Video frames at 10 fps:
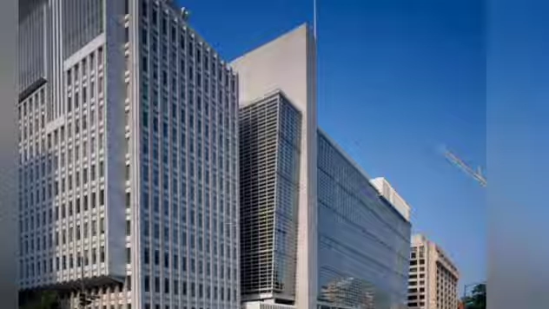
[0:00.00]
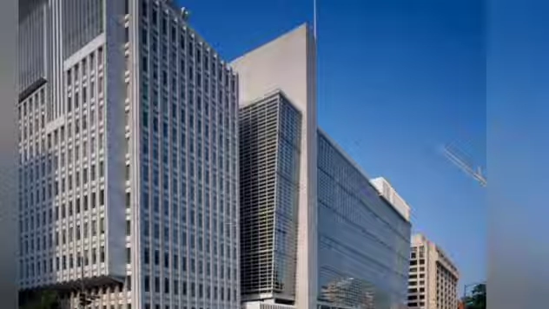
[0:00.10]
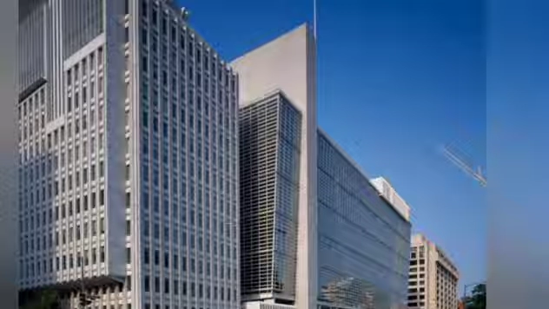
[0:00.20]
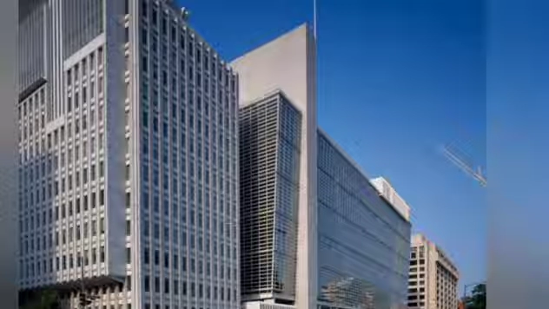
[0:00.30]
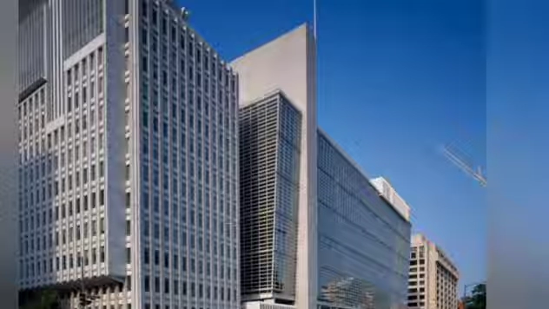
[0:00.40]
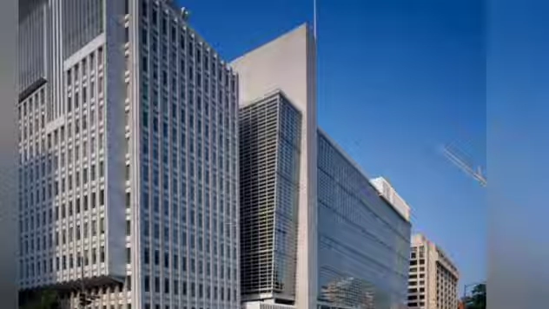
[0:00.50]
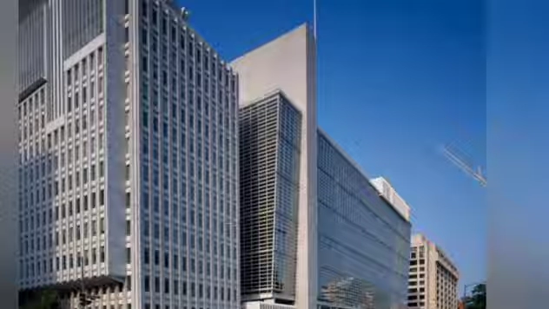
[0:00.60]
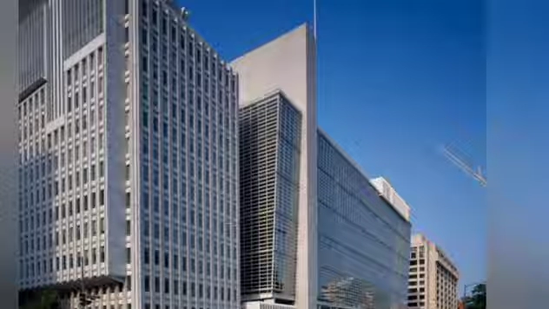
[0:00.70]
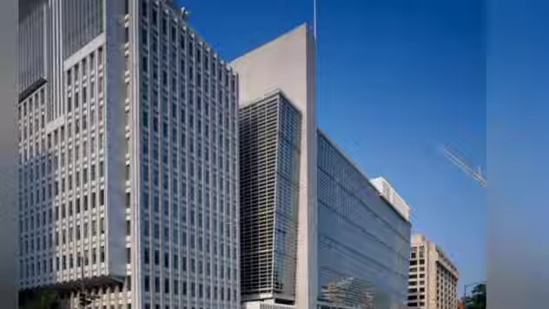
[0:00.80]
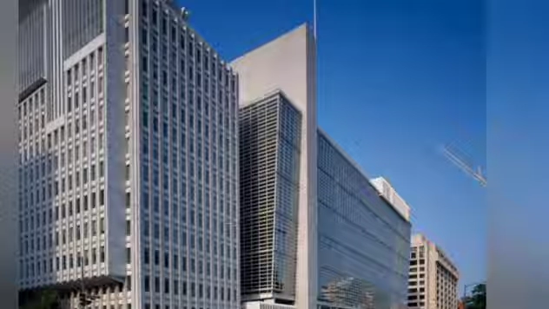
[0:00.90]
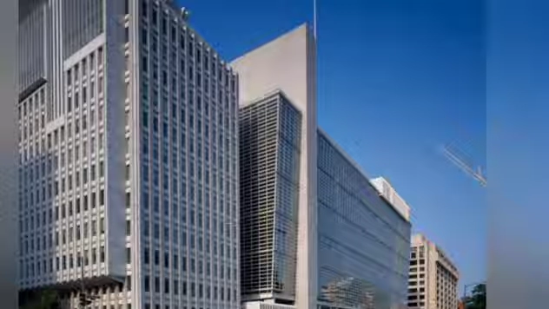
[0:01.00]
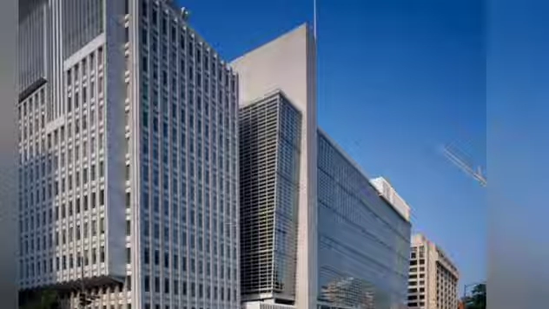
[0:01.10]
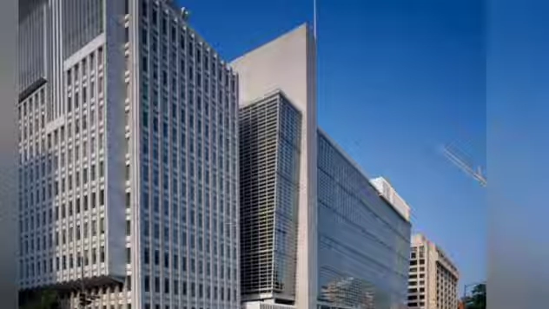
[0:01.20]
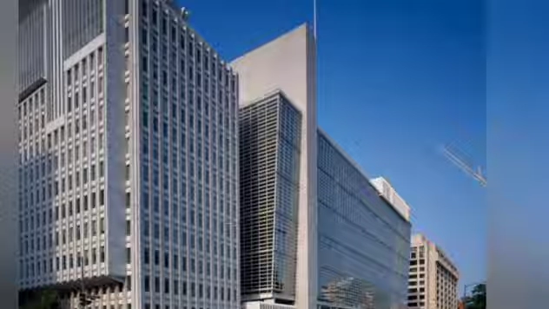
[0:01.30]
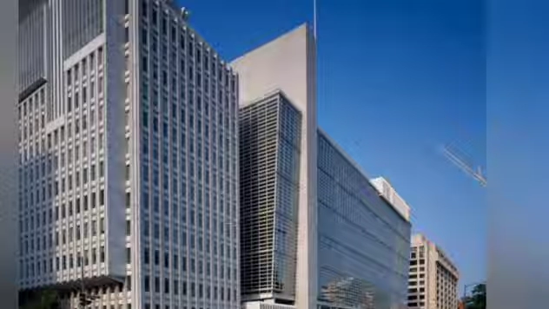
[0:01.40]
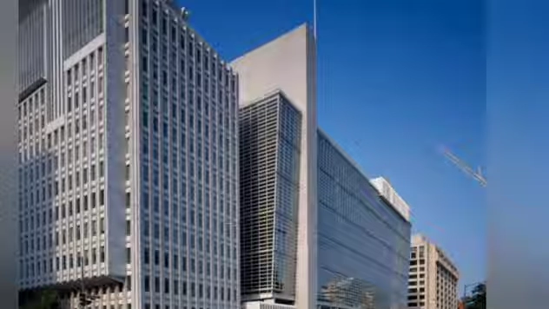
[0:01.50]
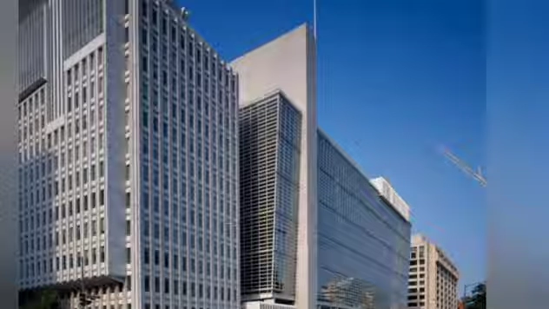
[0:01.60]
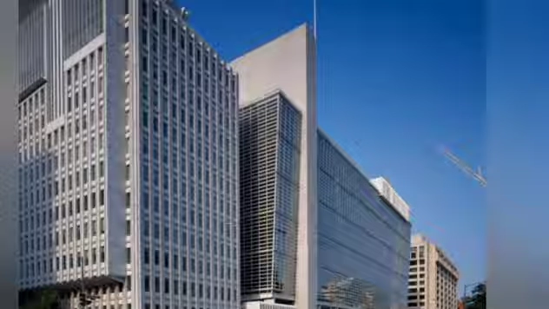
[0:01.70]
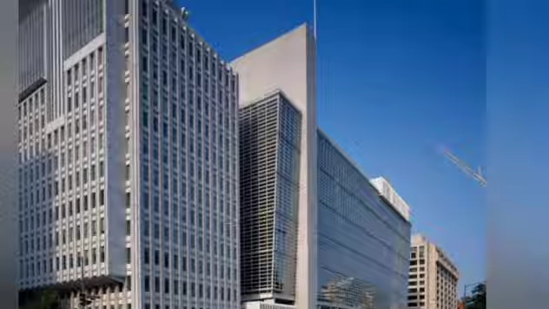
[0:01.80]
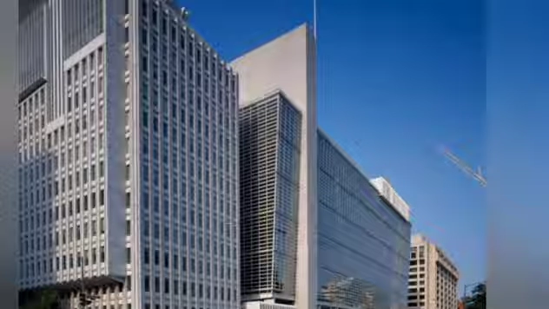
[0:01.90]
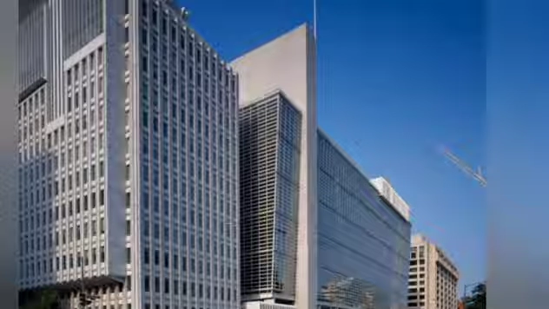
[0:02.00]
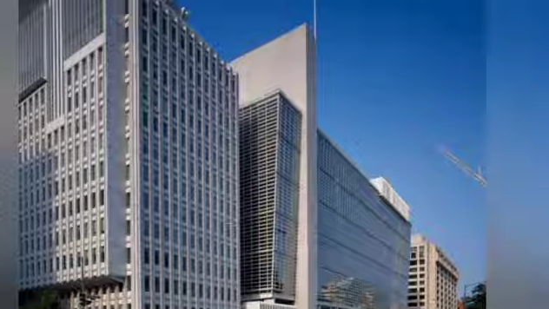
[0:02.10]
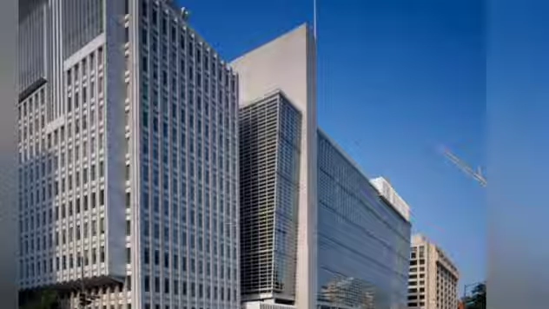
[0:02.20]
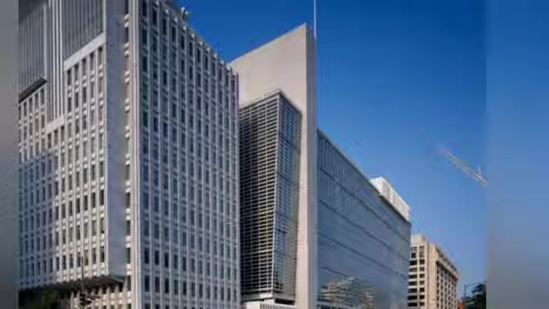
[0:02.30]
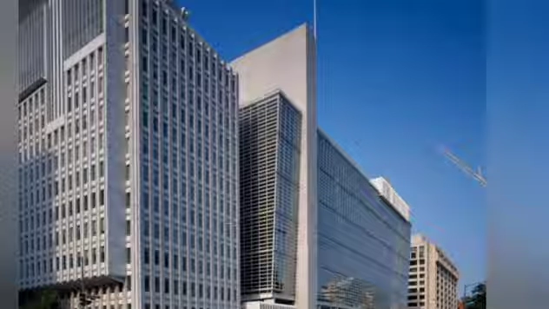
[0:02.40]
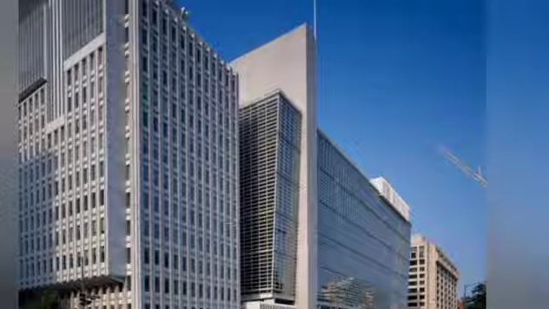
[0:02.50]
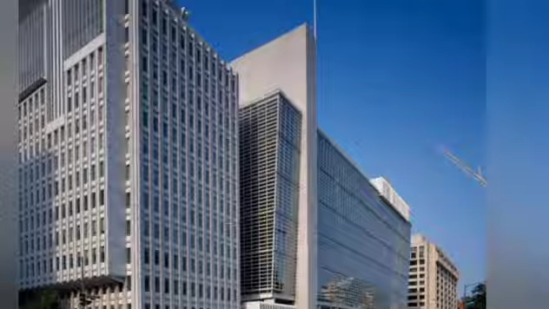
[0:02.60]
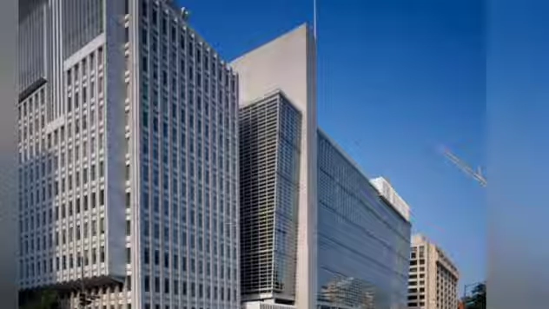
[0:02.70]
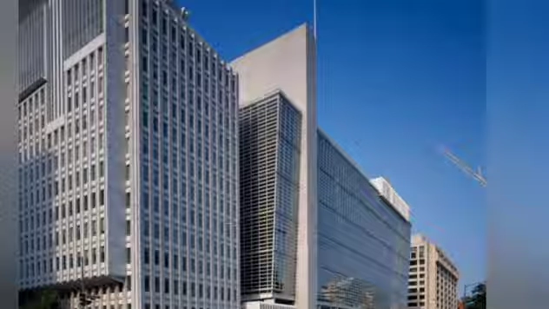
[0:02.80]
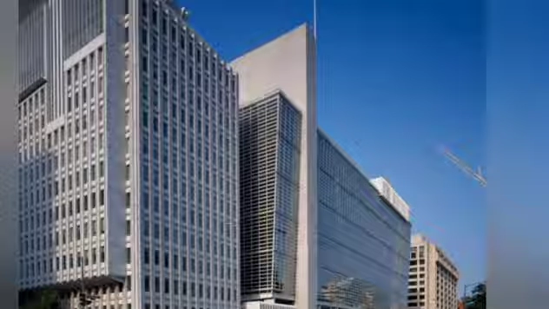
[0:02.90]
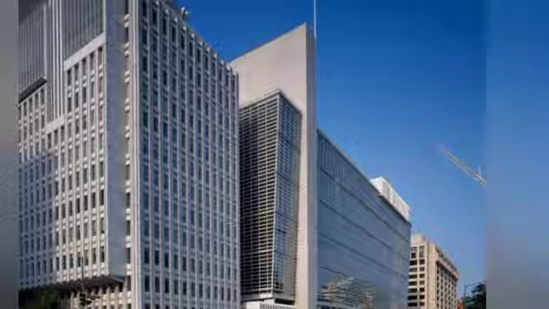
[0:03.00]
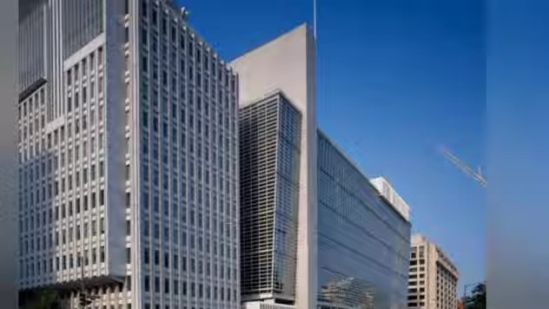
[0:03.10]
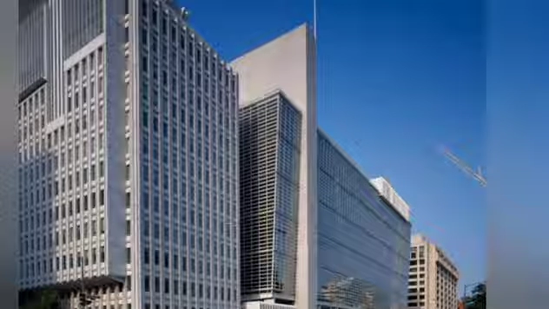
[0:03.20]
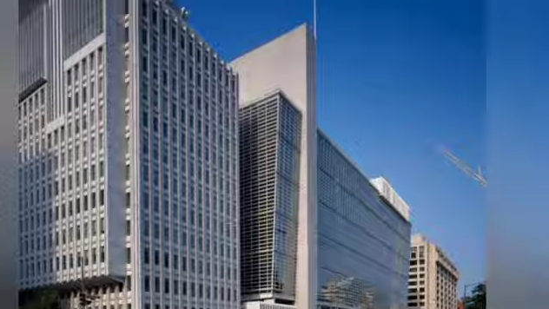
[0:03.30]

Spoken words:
(no speaker visible)